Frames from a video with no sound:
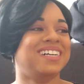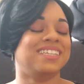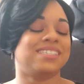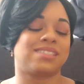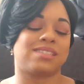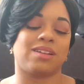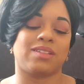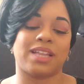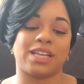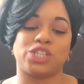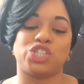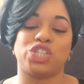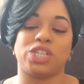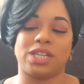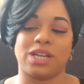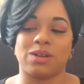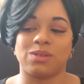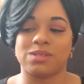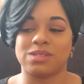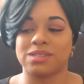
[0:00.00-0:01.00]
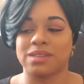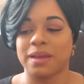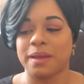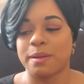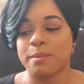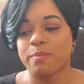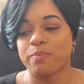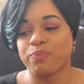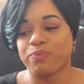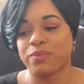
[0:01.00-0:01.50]
So, like, she knows.
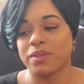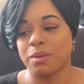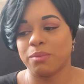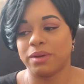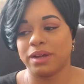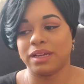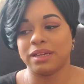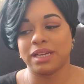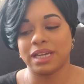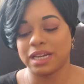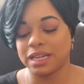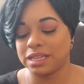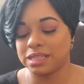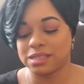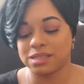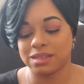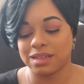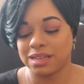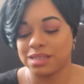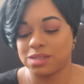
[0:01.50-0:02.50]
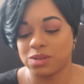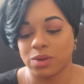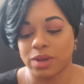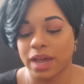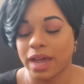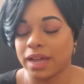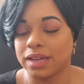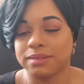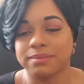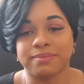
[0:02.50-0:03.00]
But it's
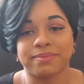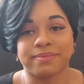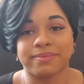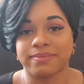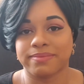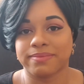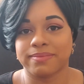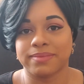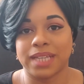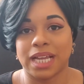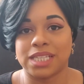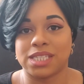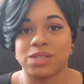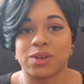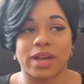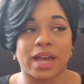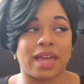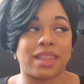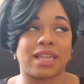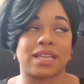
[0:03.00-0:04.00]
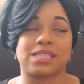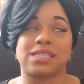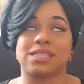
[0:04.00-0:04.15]
okay. It's okay.